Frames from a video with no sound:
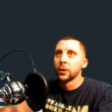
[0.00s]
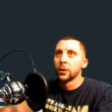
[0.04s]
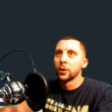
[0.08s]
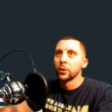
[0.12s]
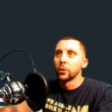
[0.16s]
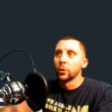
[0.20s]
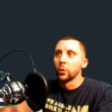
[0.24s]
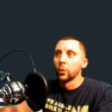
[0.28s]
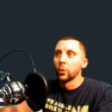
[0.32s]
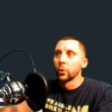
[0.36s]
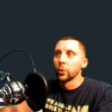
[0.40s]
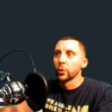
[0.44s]

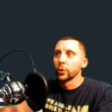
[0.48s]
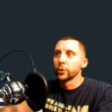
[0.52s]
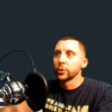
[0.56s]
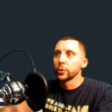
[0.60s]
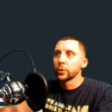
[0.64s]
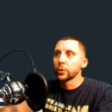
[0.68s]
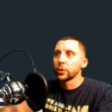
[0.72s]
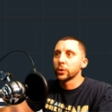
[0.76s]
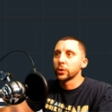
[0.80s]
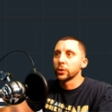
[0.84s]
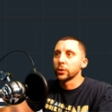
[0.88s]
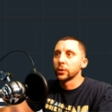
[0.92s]
or you
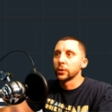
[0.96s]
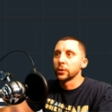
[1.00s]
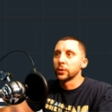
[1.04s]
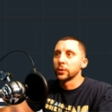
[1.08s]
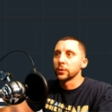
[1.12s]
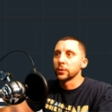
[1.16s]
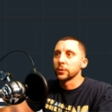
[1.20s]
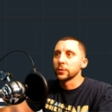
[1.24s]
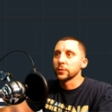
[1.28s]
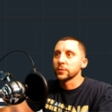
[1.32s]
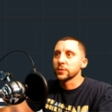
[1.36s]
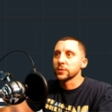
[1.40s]
could
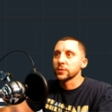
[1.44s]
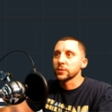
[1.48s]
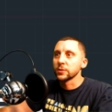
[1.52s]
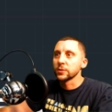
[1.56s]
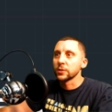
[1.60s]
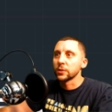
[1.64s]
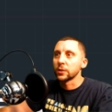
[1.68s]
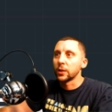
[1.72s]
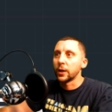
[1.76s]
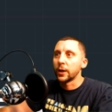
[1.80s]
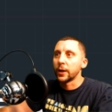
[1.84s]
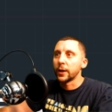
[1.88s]

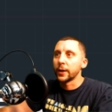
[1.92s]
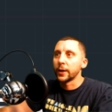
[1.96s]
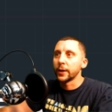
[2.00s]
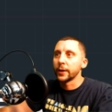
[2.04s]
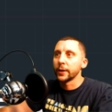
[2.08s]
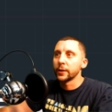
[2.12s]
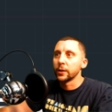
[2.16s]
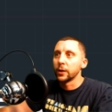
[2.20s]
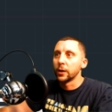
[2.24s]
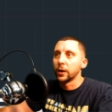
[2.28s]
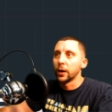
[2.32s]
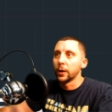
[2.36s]

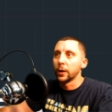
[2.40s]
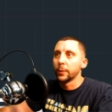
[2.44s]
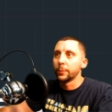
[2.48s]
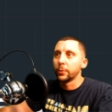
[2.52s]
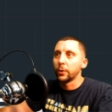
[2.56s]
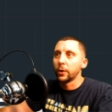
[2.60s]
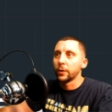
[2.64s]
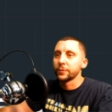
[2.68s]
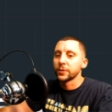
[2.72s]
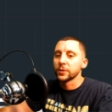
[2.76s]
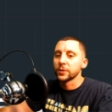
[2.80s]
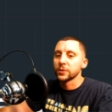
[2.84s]
slide up
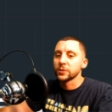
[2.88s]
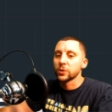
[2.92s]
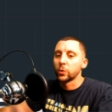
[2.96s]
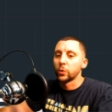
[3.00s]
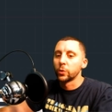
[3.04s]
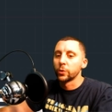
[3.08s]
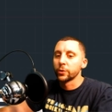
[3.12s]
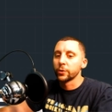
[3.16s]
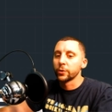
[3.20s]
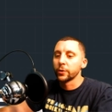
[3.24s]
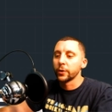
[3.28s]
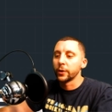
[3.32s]
off this
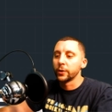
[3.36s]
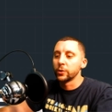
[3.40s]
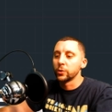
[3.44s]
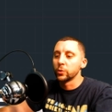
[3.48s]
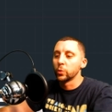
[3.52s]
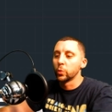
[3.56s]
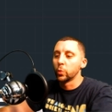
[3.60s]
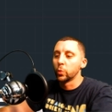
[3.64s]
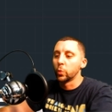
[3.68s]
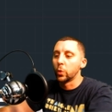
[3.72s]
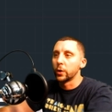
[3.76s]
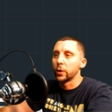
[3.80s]
corner and do
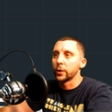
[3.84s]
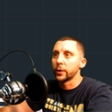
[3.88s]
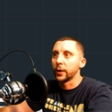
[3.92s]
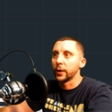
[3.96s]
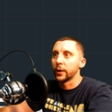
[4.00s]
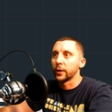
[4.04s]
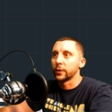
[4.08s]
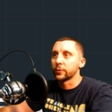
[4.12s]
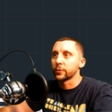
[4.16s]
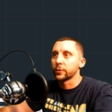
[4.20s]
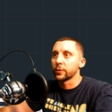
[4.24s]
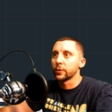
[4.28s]
one
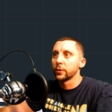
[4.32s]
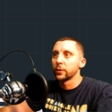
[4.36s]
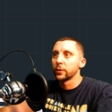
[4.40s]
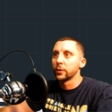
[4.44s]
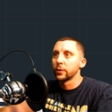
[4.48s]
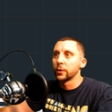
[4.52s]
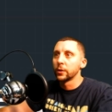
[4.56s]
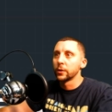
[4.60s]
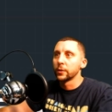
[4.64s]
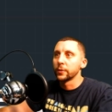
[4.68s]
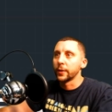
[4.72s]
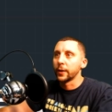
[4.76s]
enter.
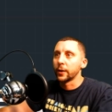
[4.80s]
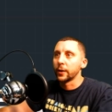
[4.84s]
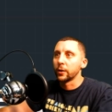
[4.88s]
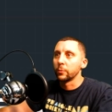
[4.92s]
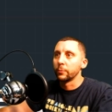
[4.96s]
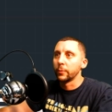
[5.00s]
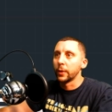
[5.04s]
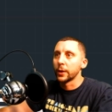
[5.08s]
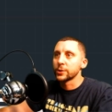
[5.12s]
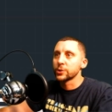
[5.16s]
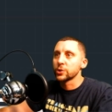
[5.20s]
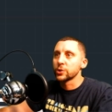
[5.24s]
That'll
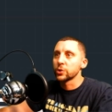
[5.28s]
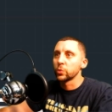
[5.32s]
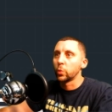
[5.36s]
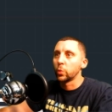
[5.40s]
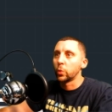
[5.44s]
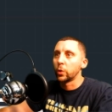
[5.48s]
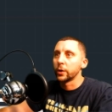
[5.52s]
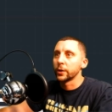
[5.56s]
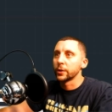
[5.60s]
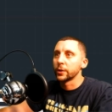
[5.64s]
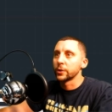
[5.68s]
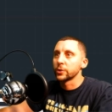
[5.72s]
measure
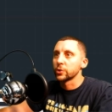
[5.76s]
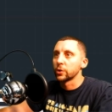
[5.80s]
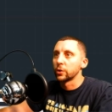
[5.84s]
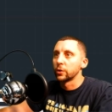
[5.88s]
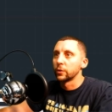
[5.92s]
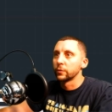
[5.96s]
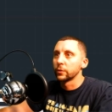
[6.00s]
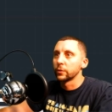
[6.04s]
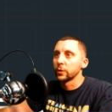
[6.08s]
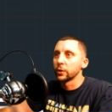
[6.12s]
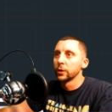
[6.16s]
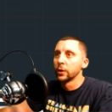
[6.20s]
one inch
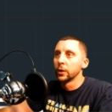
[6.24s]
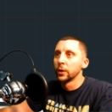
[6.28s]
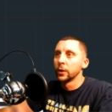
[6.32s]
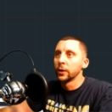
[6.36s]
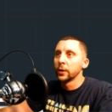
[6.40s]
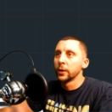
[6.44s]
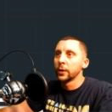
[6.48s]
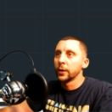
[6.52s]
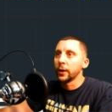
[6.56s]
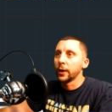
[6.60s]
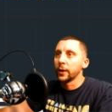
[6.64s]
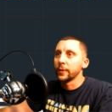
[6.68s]
over.
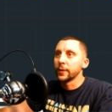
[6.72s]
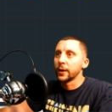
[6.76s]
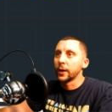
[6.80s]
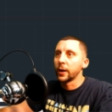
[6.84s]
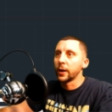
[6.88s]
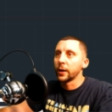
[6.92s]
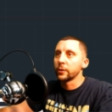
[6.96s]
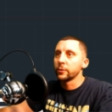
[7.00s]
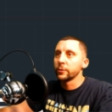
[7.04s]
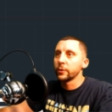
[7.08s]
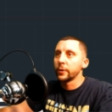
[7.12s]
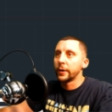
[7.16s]
And then I
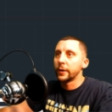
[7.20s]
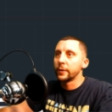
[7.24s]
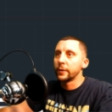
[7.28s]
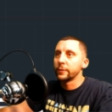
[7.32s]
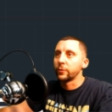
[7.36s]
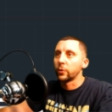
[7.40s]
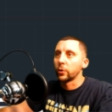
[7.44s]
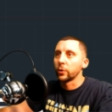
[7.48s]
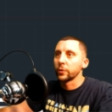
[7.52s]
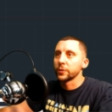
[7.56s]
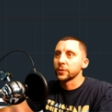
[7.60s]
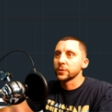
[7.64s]
don't know how
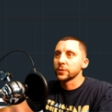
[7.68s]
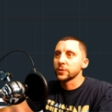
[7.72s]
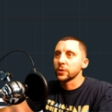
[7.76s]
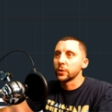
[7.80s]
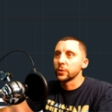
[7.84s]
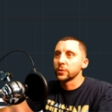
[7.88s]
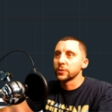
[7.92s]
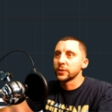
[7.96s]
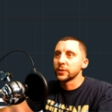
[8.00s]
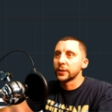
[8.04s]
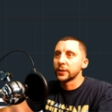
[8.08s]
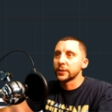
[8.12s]
far this
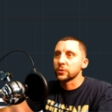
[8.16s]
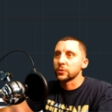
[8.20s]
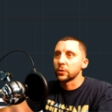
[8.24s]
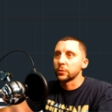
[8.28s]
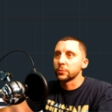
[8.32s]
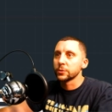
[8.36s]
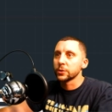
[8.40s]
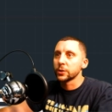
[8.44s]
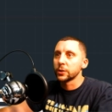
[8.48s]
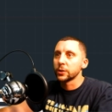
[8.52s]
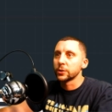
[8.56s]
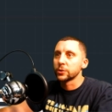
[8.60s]
goes yet, so I'm
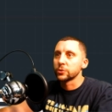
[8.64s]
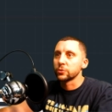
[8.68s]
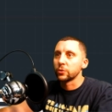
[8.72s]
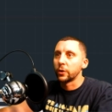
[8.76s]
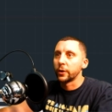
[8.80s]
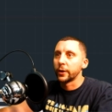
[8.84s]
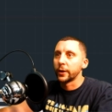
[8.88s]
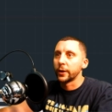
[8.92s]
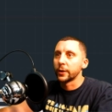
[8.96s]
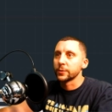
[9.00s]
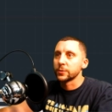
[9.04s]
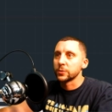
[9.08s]
just gonna draw
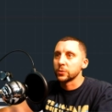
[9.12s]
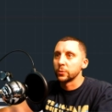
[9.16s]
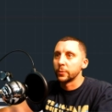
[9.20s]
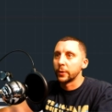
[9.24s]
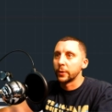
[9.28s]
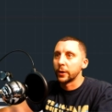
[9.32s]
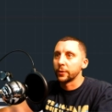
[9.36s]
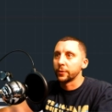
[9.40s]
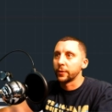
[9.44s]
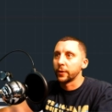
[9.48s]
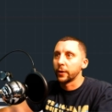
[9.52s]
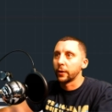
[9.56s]
it out to
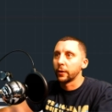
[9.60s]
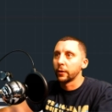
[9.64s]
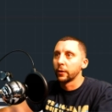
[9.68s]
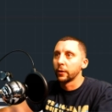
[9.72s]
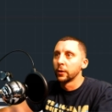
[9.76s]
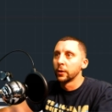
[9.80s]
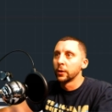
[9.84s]
about there.